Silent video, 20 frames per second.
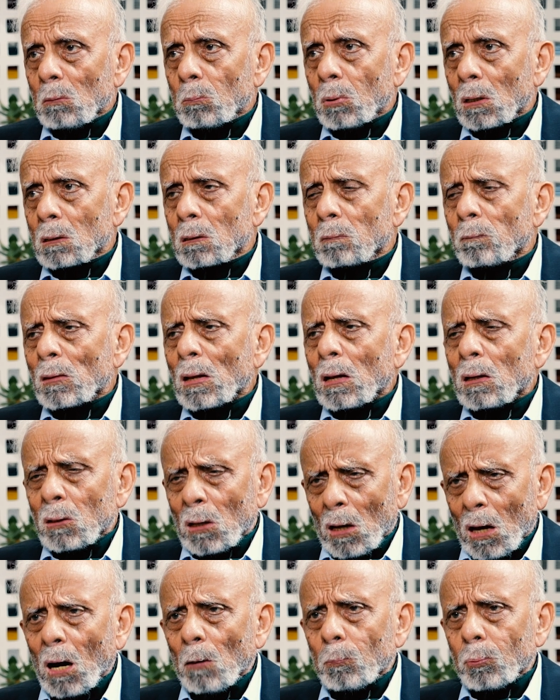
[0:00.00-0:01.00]
but
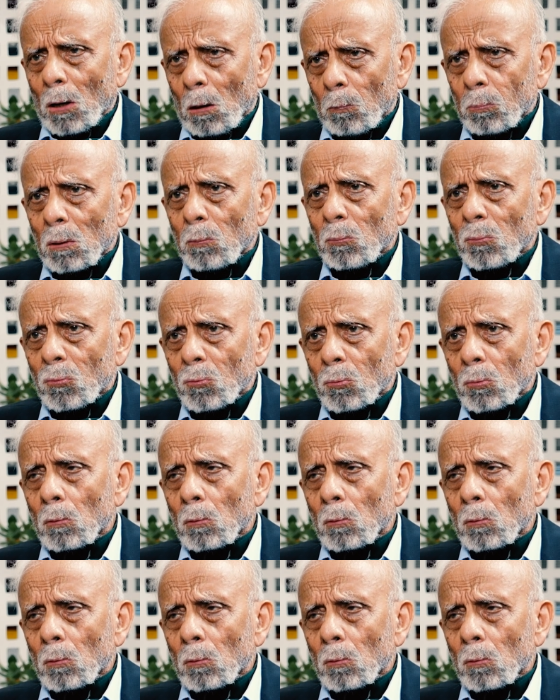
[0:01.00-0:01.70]
there are problems.